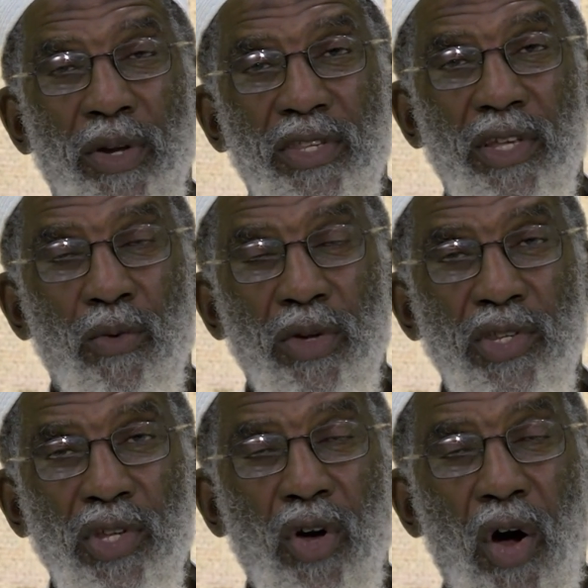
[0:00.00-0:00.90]
what is
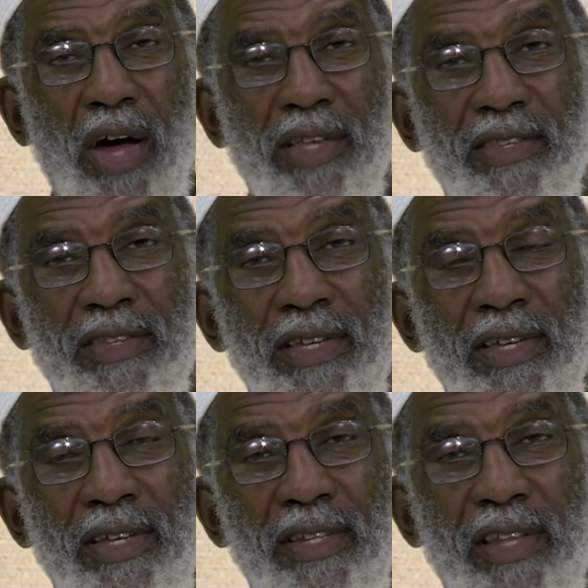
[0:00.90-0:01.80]
the
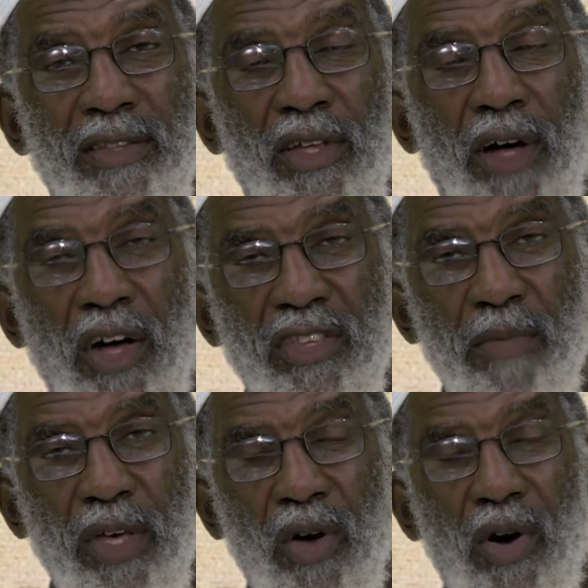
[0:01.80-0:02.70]
cause? The
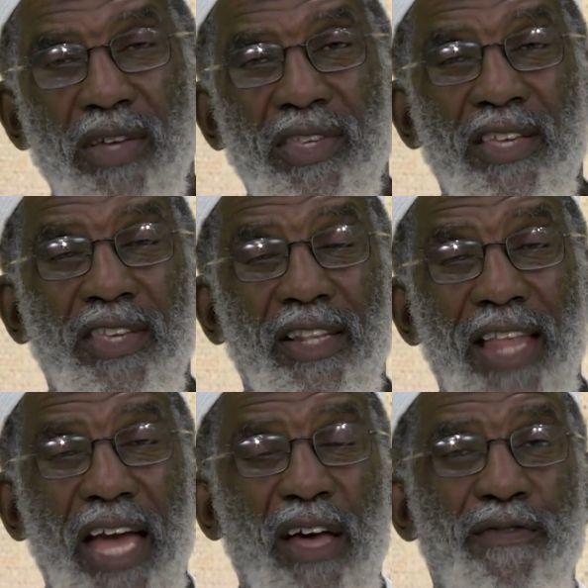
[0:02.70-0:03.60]
ultimate cause
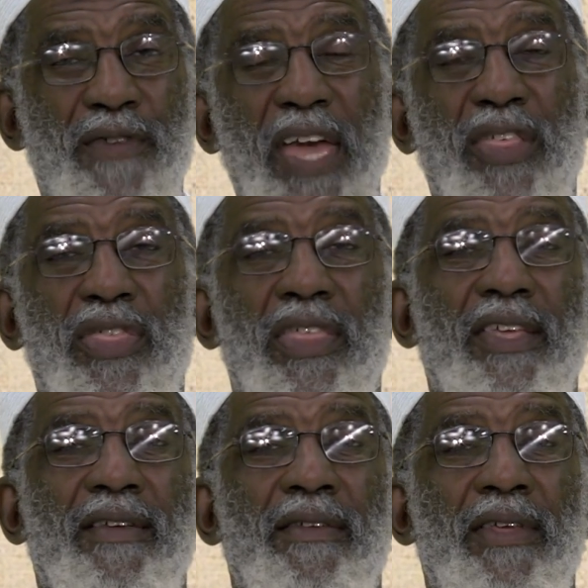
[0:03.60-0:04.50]
is a lack of
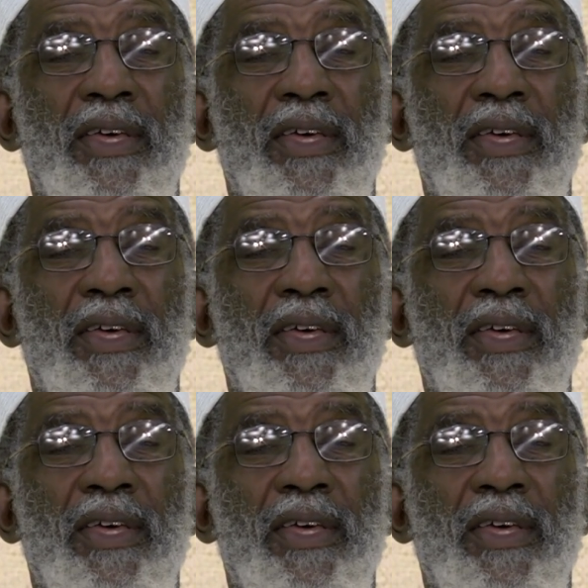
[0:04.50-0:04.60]
faith,